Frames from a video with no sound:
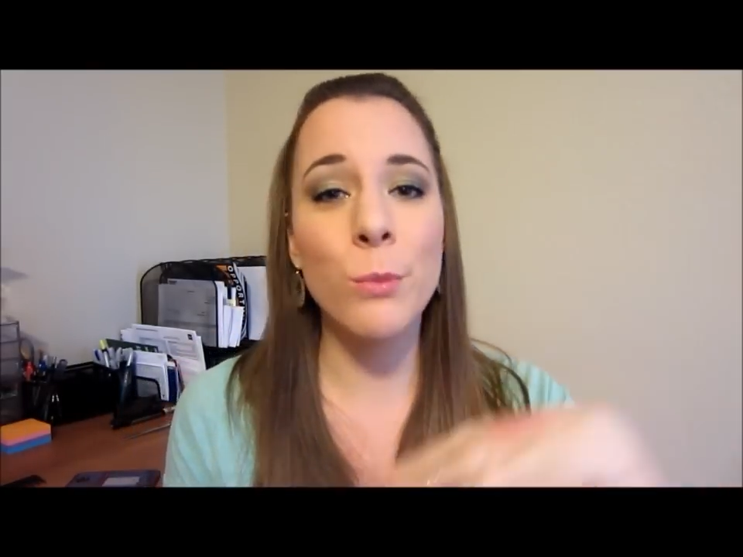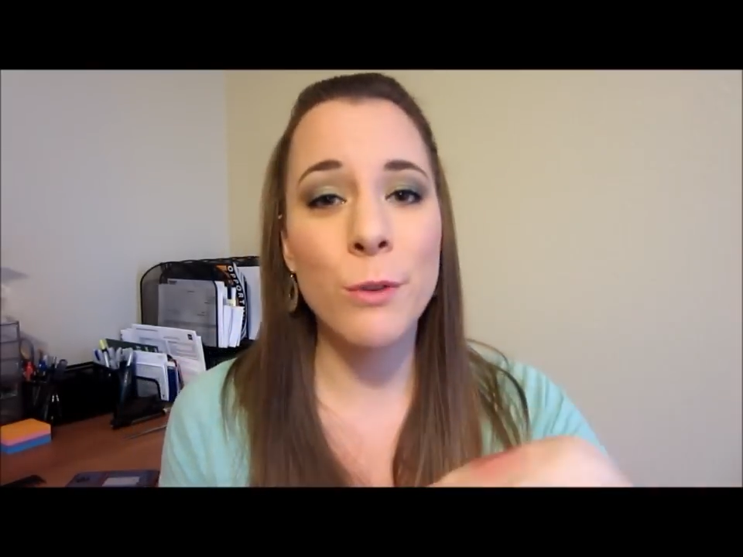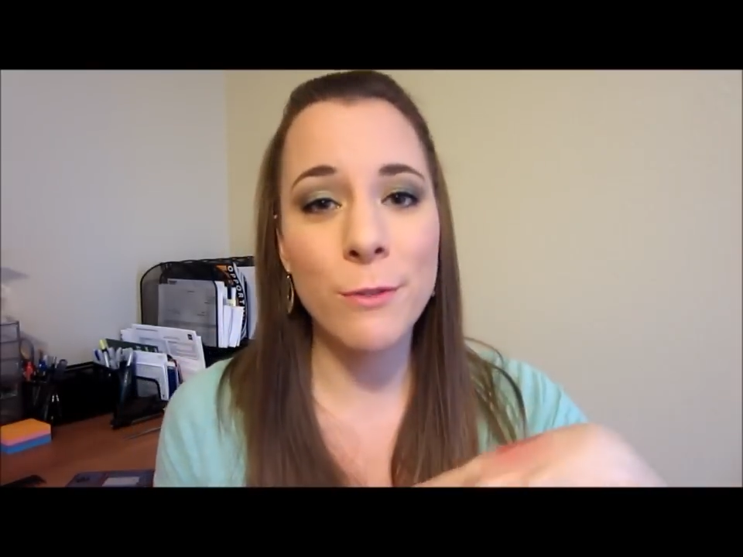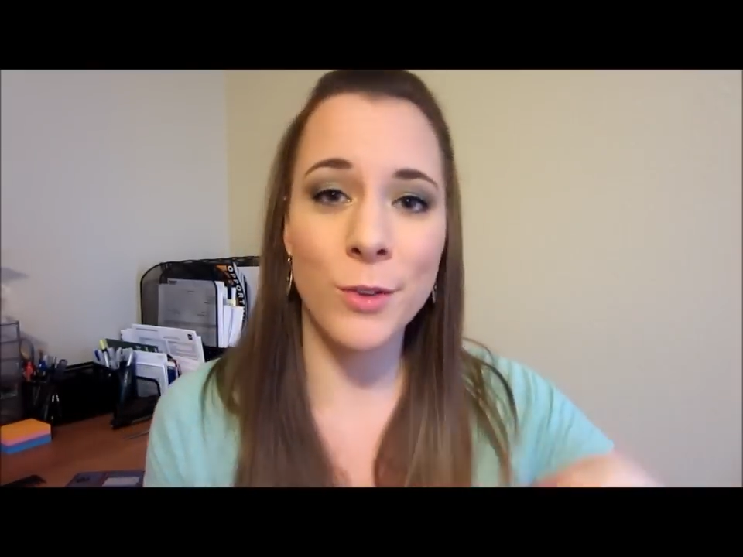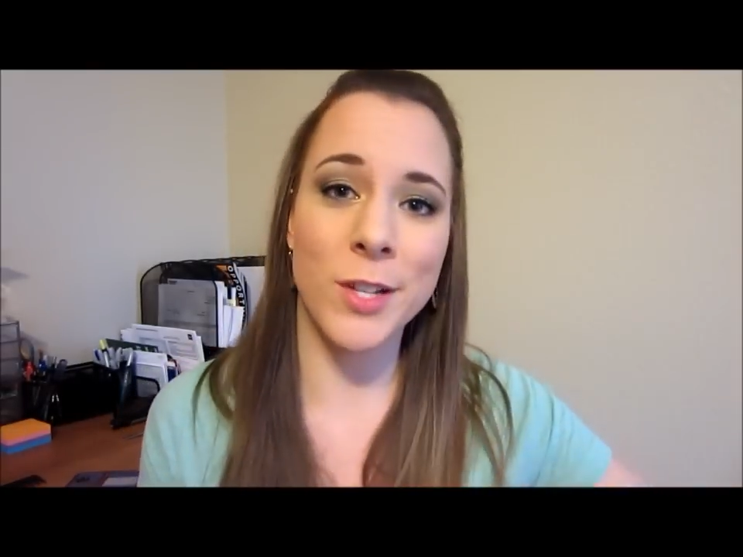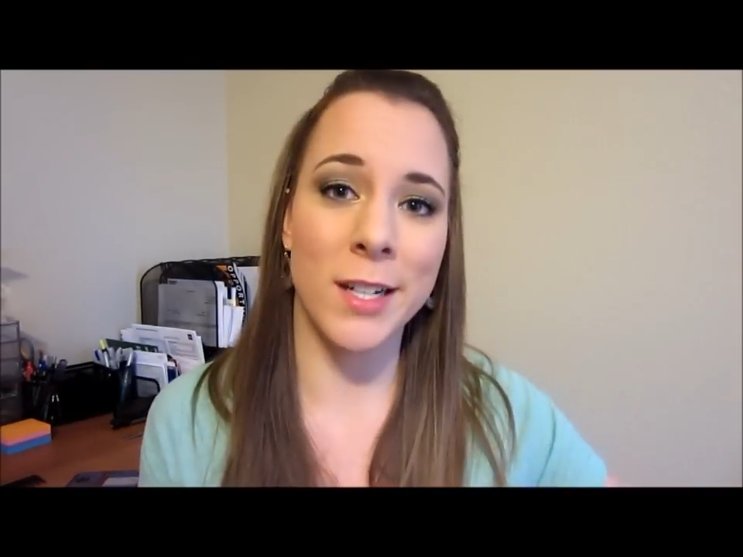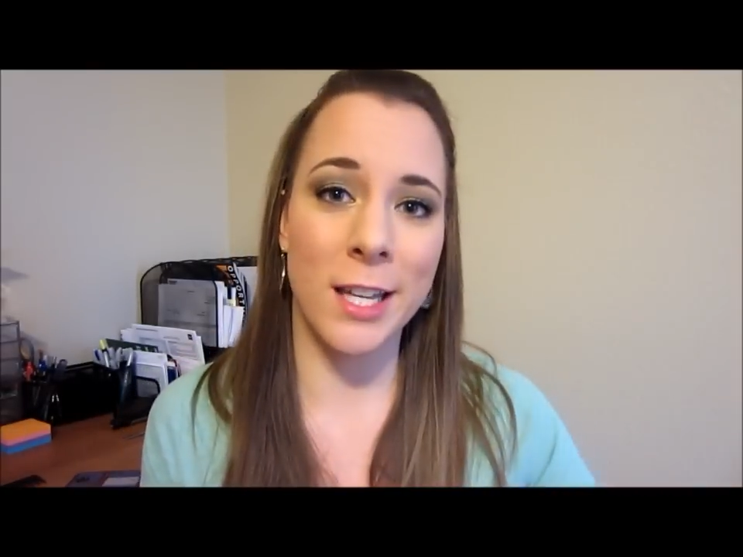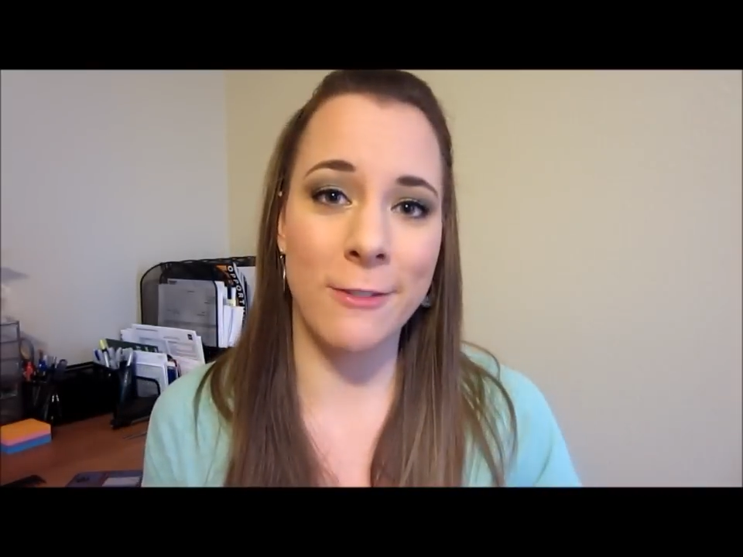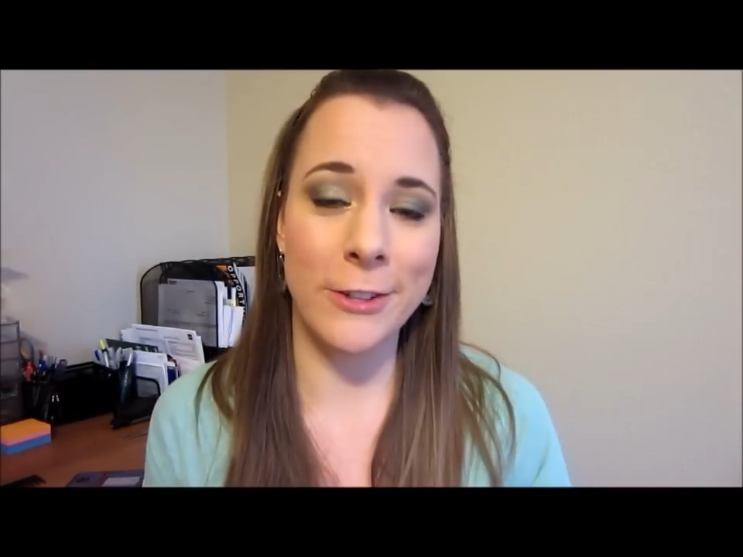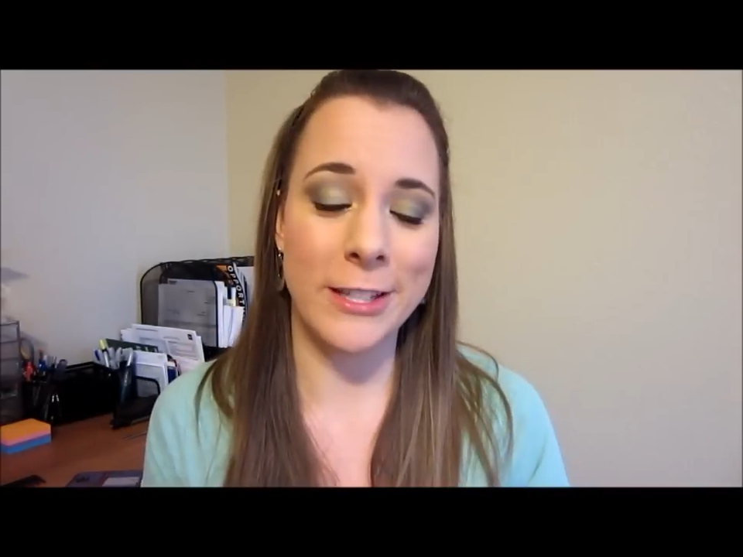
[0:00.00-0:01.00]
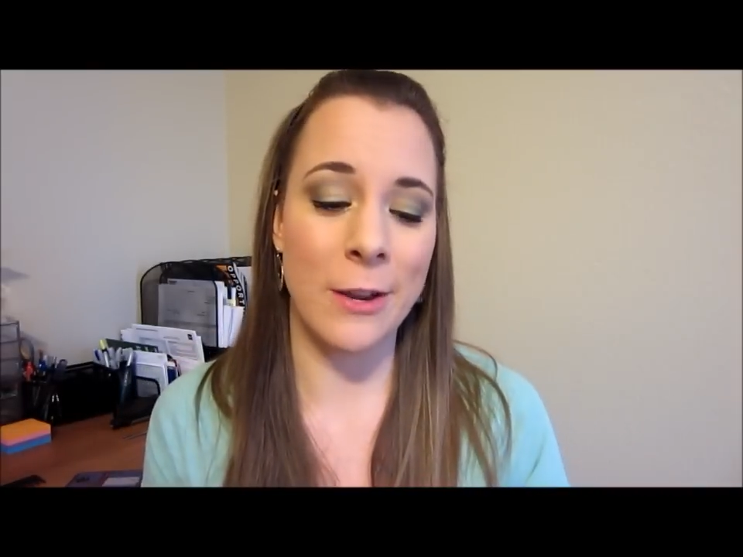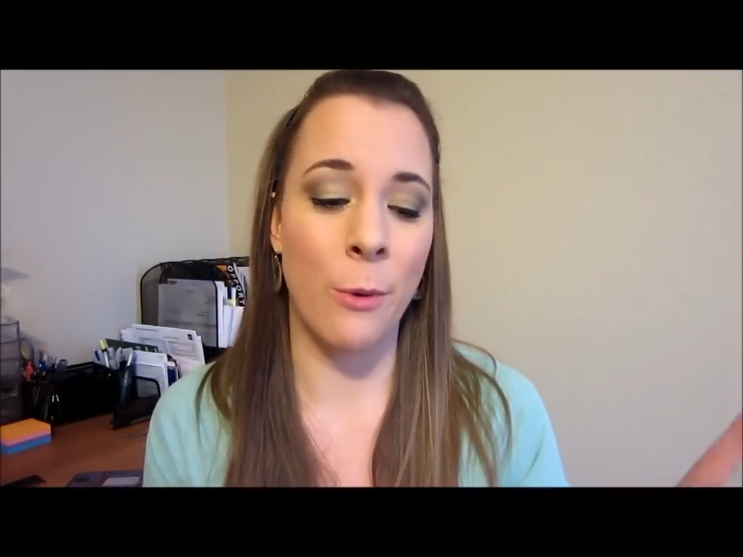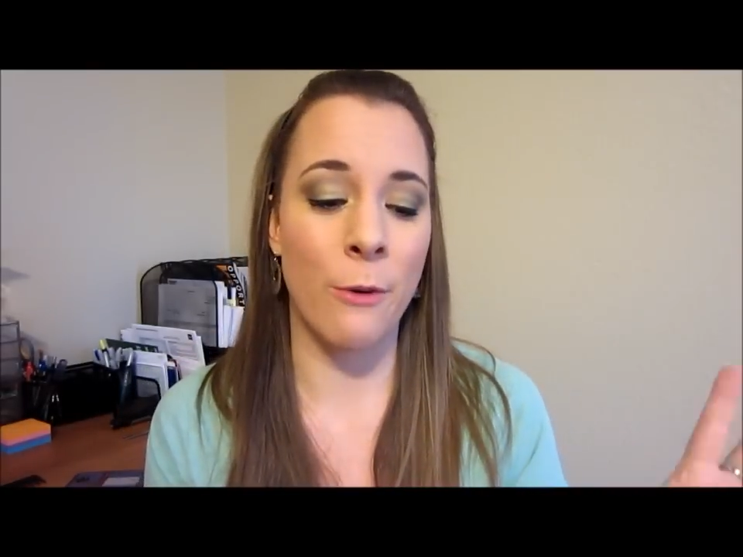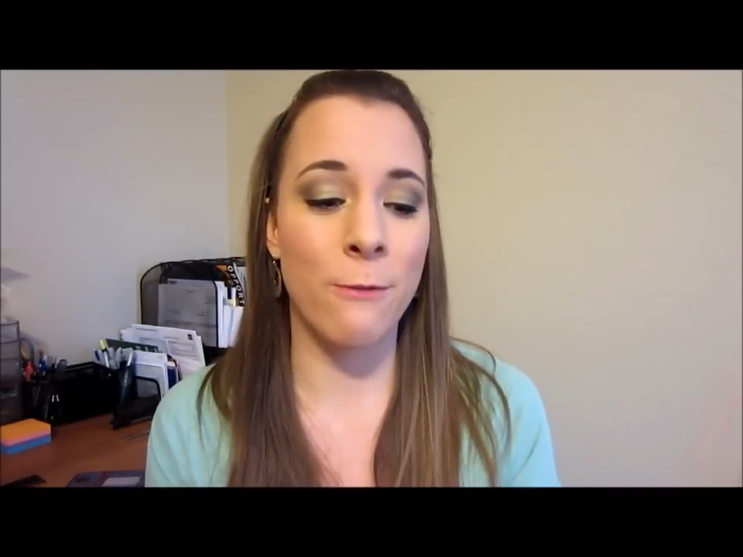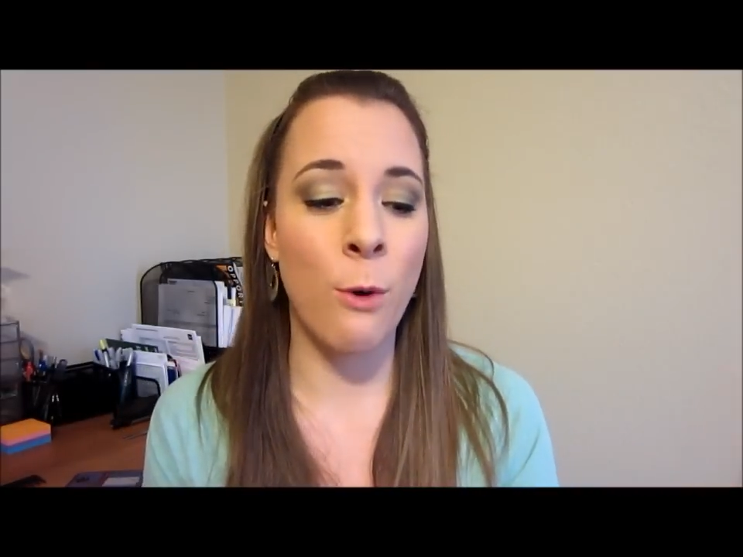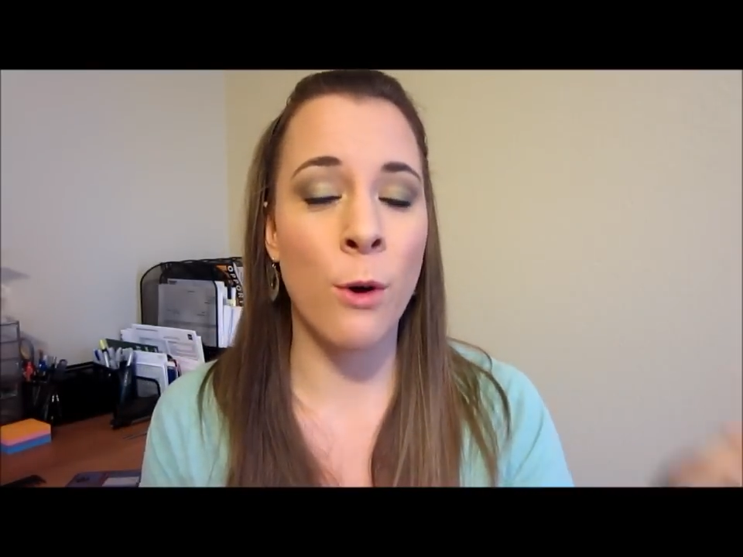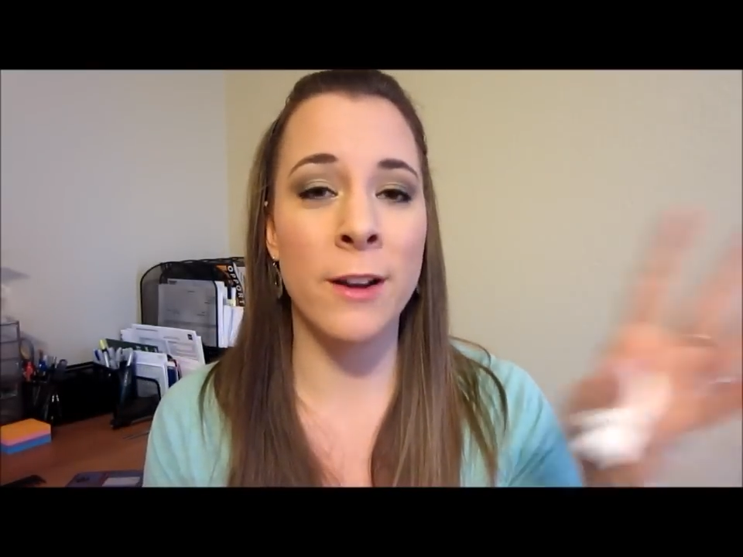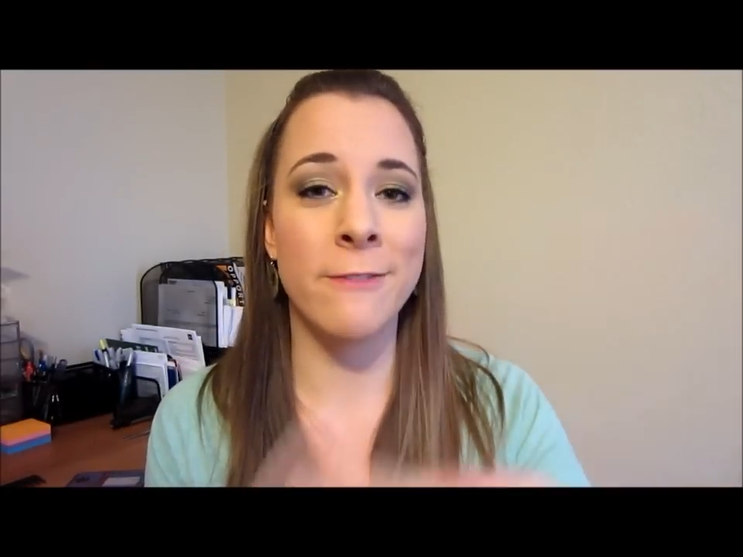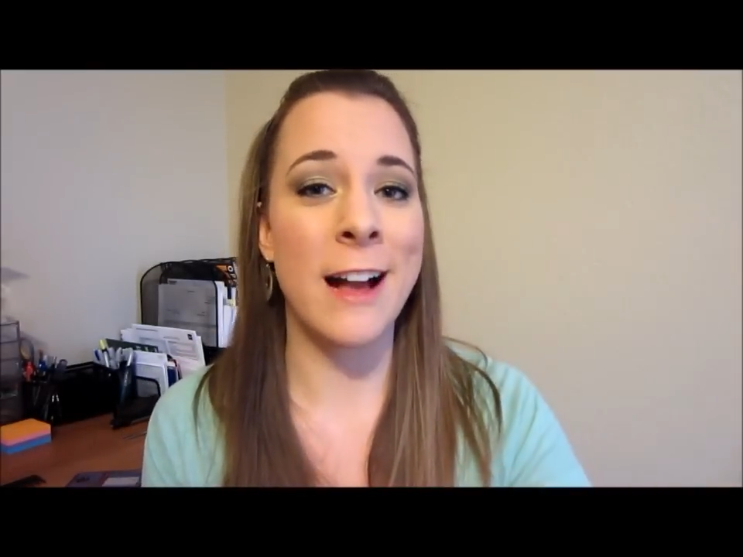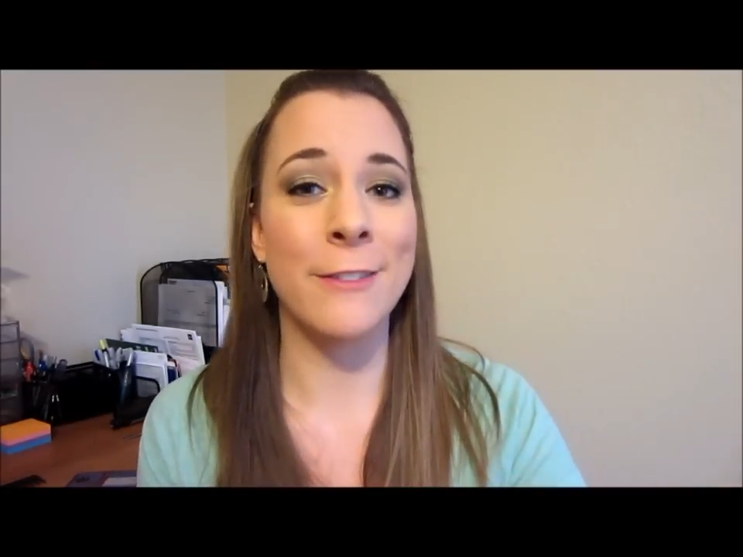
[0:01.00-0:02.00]
reviews on QVC were four
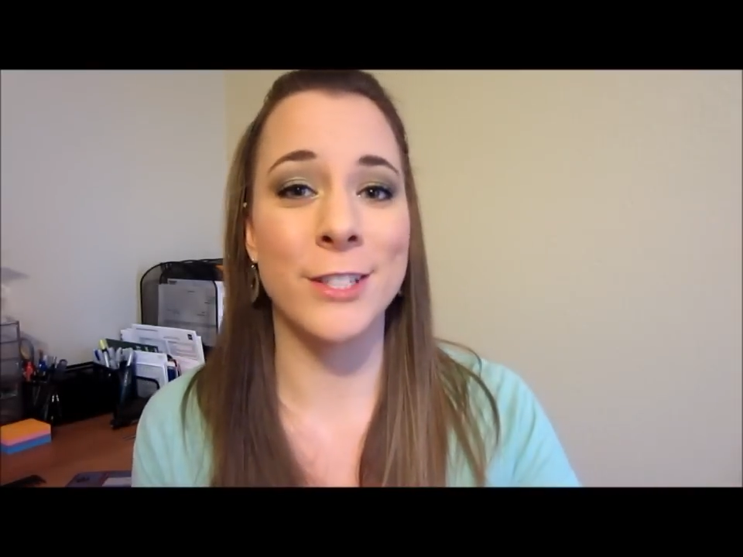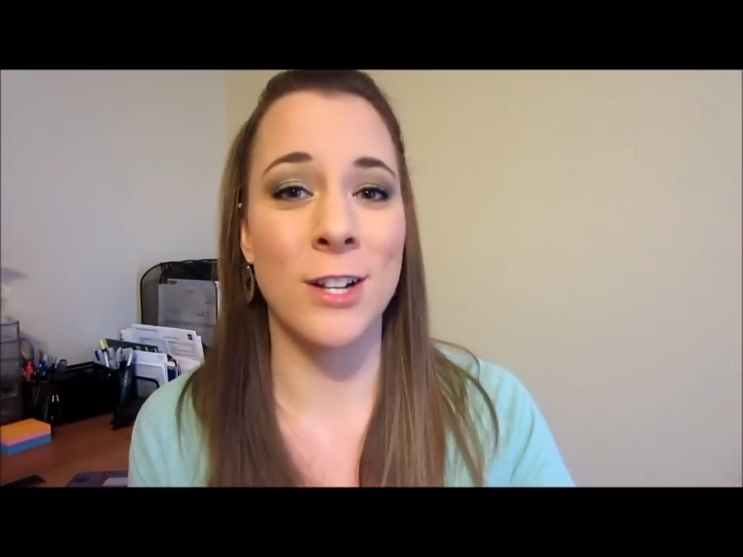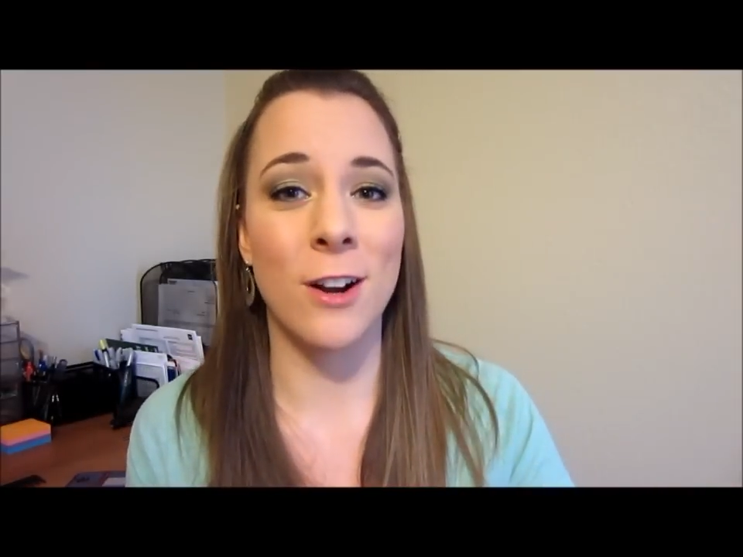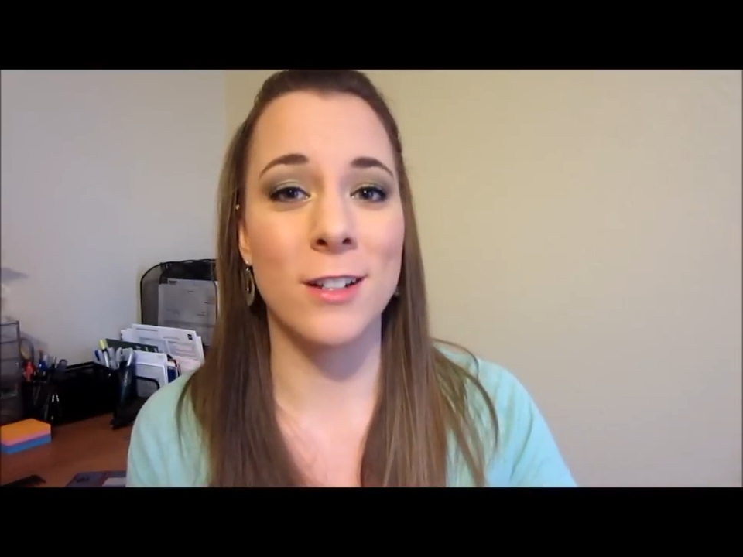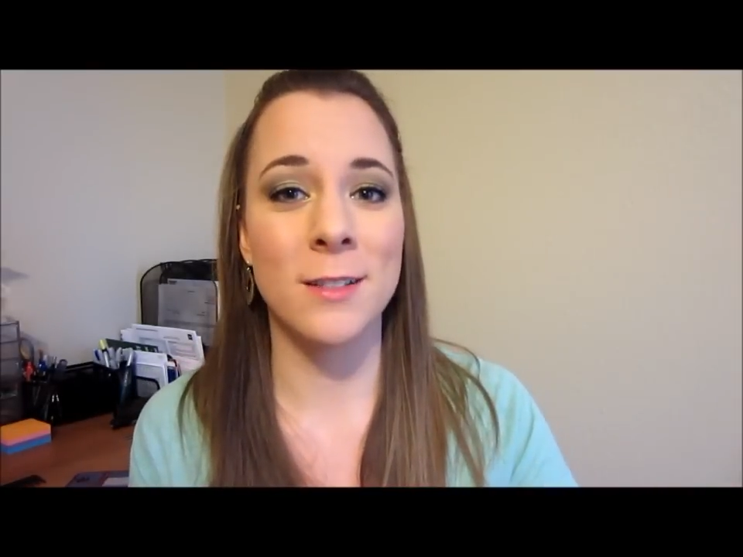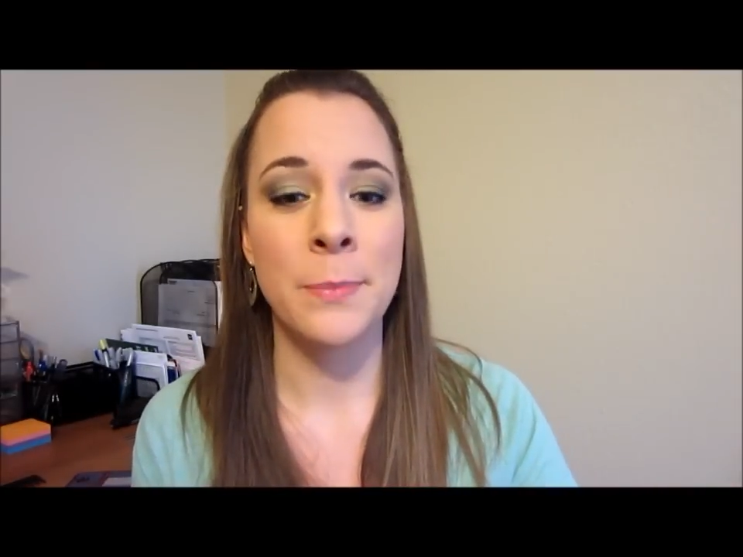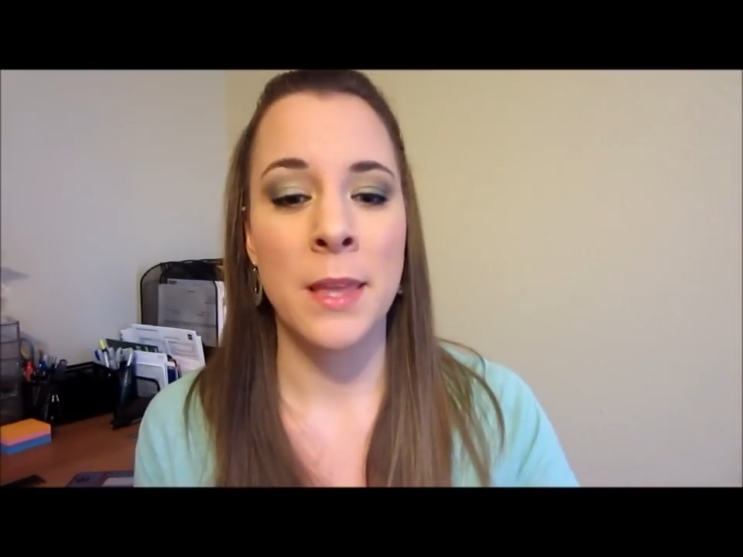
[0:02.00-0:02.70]
and five stars.